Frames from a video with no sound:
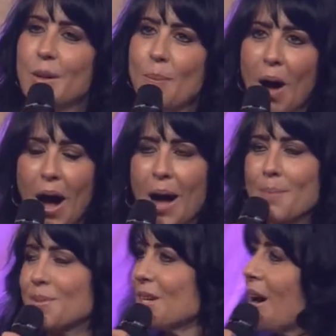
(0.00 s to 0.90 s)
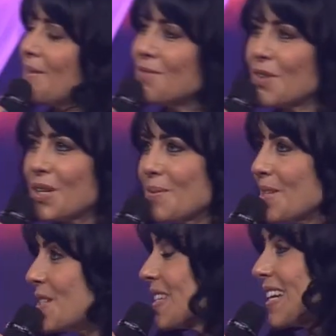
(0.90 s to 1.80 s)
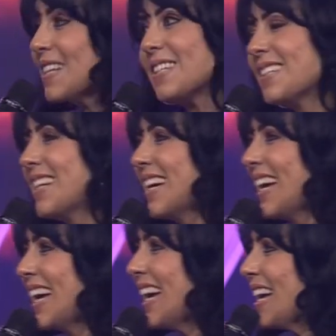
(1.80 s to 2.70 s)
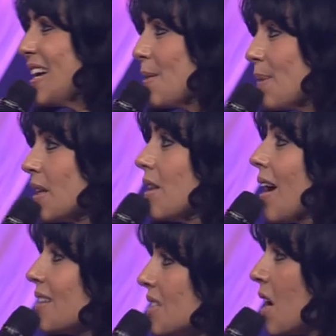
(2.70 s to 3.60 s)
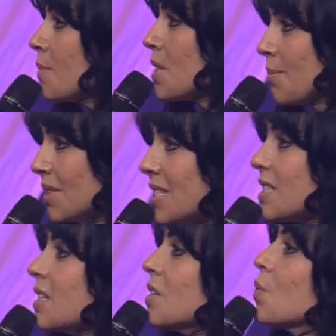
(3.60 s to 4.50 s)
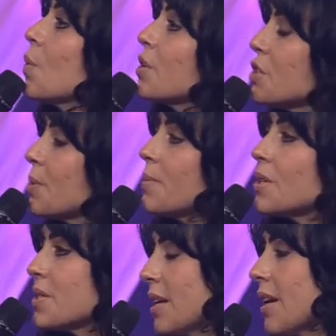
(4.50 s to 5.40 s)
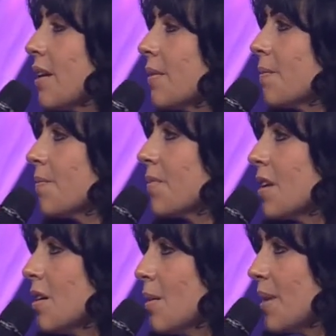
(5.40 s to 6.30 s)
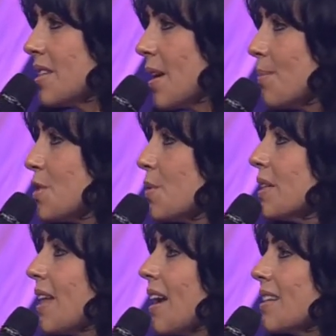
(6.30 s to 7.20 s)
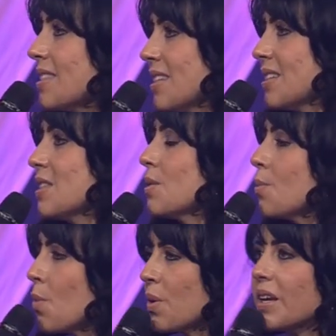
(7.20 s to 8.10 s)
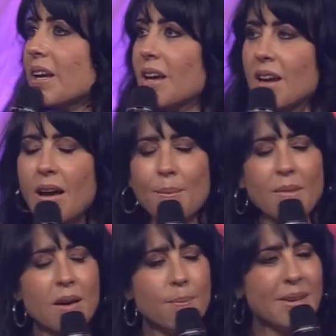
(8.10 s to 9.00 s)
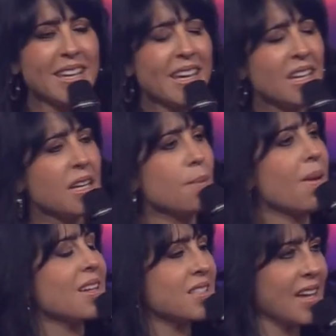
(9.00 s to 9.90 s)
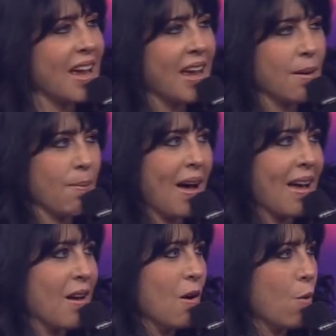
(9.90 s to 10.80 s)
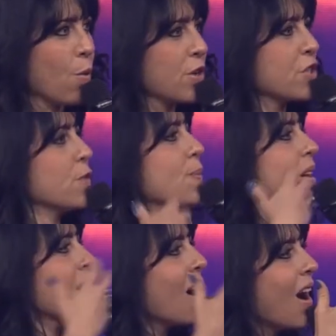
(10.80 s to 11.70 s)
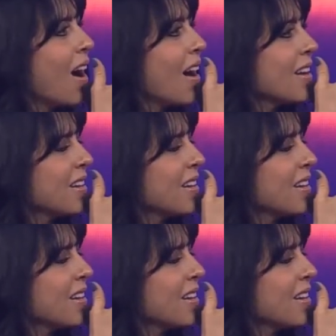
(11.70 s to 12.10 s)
pop top 40 music. But a lot of times I'm listening to worship music because I'm doing that at 6 a.m. and I'm beginning my day by worshiping God.